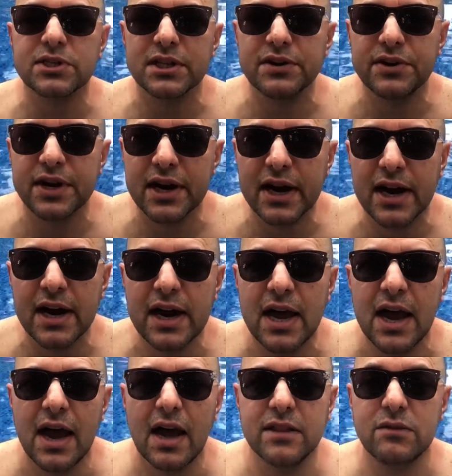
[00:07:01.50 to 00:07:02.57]
Rica,
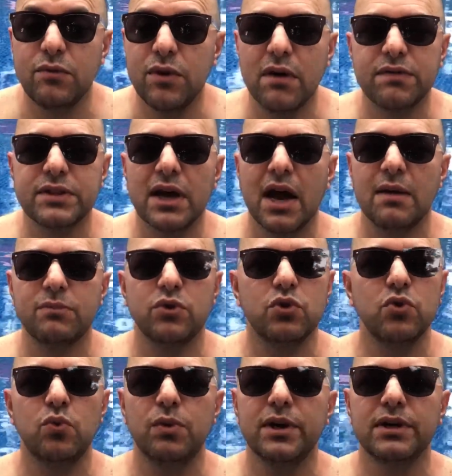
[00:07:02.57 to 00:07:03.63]
and if you have time, 2
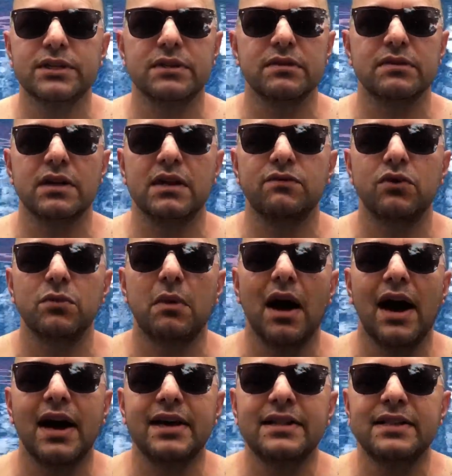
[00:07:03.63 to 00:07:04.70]
weeks, that would be
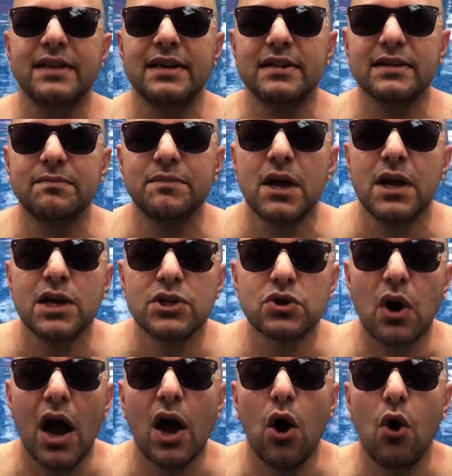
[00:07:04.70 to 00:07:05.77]
ideal. So
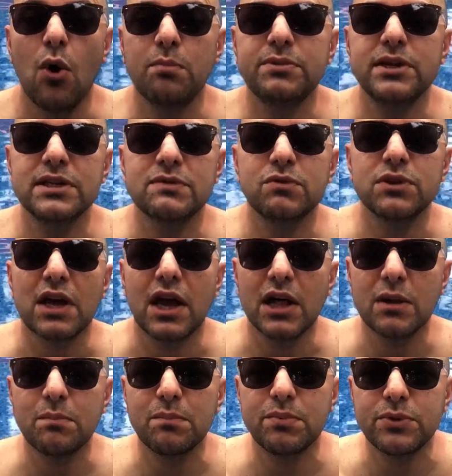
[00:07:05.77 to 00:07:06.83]
I hope this would
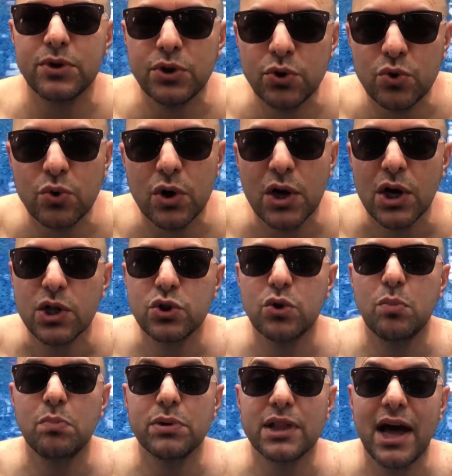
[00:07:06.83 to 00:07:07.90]
help you to
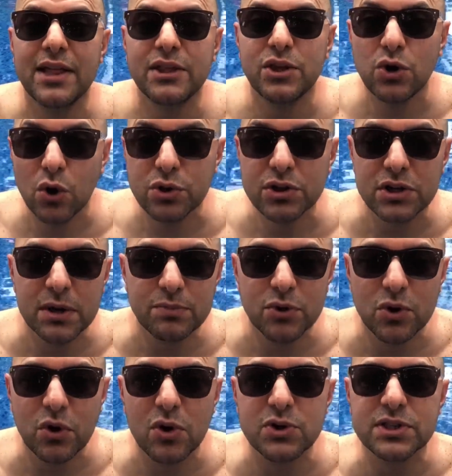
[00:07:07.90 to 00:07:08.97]
plan your trip to
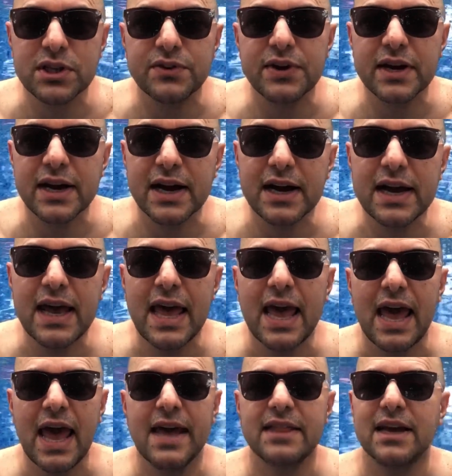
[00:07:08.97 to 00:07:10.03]
Costa Rica.
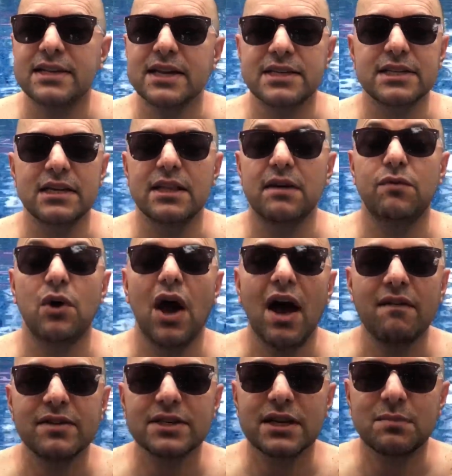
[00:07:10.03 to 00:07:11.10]
And as I said, if you
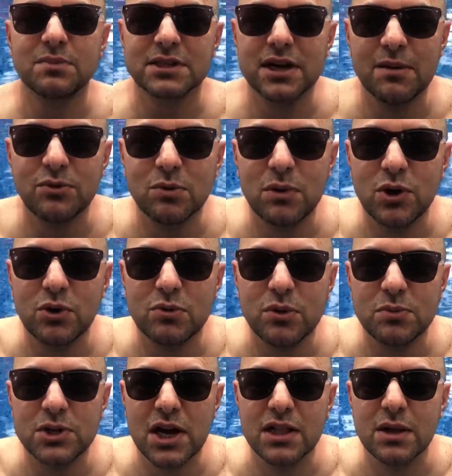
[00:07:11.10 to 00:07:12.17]
haven't subscribed to my YouTube
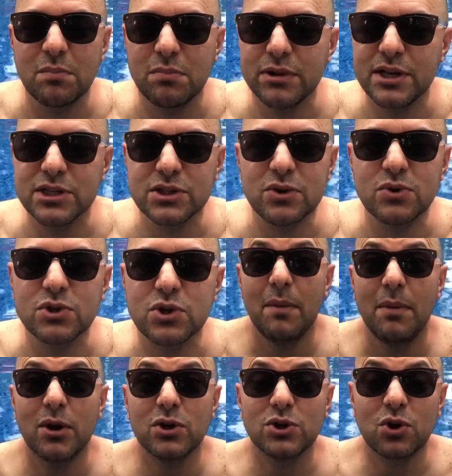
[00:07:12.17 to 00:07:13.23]
channel, please do so,
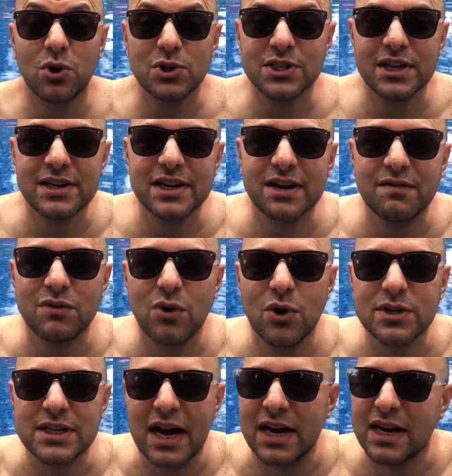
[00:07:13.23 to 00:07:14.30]
because Costa Rica
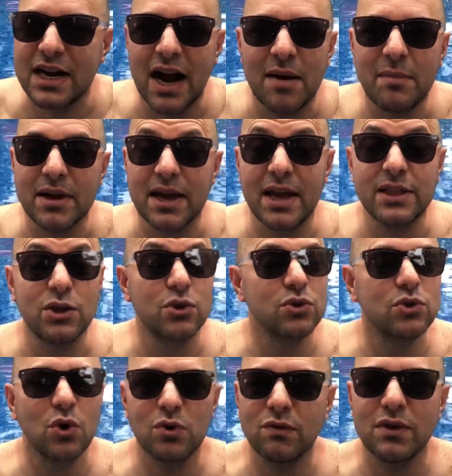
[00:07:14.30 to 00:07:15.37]
vlogs are coming and you
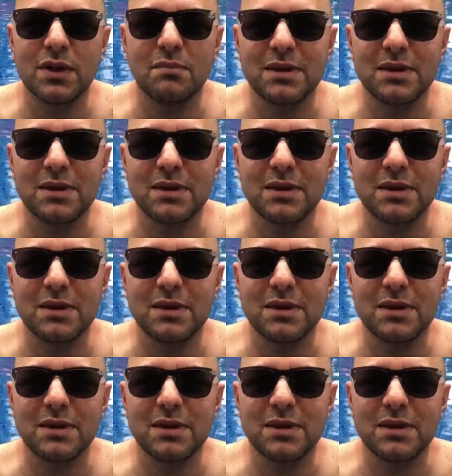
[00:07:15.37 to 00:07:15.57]
don't want to miss